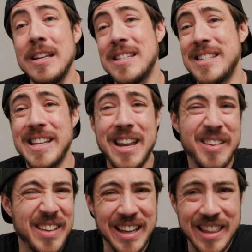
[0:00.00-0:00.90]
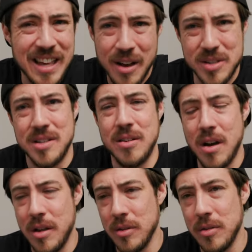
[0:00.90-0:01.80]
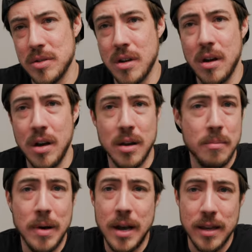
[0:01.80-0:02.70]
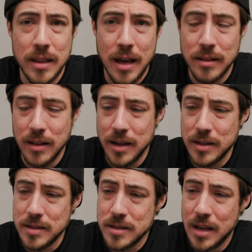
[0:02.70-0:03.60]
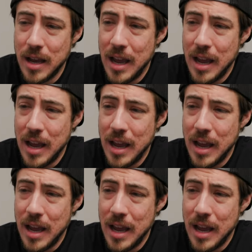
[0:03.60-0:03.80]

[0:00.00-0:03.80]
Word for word: save like $1,000 on buying that lens,